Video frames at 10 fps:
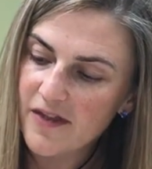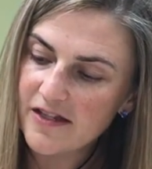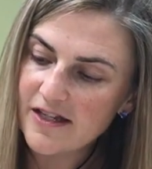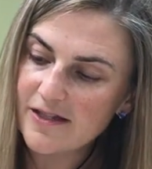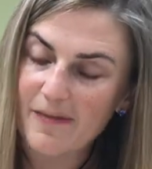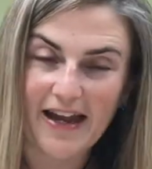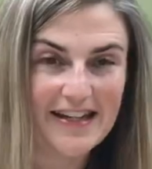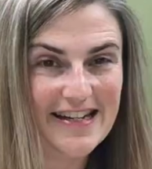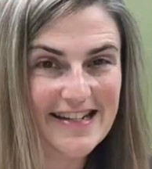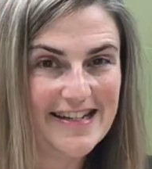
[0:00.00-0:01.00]
this is
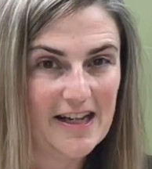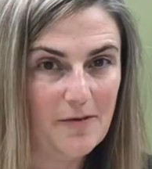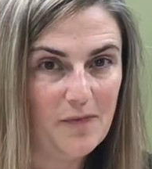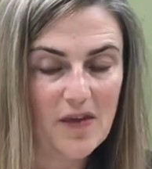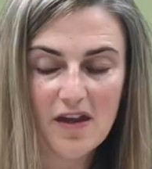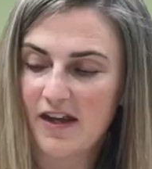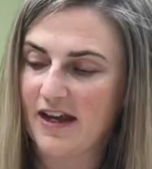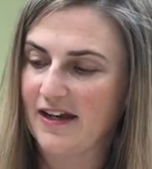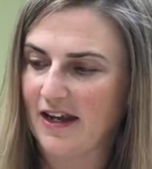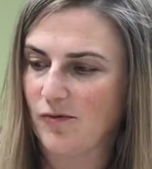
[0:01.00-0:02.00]
magnesium
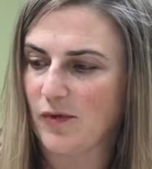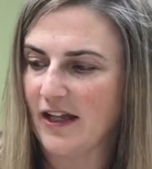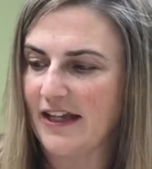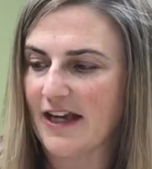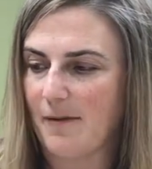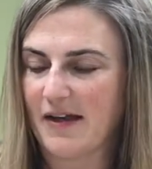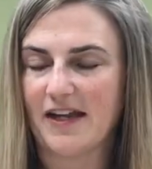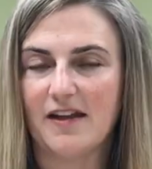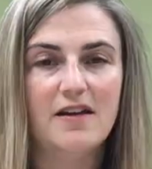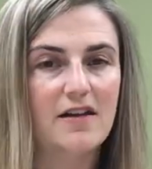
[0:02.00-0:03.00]
in a really
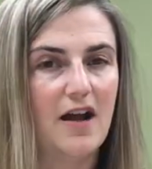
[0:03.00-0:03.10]
yummy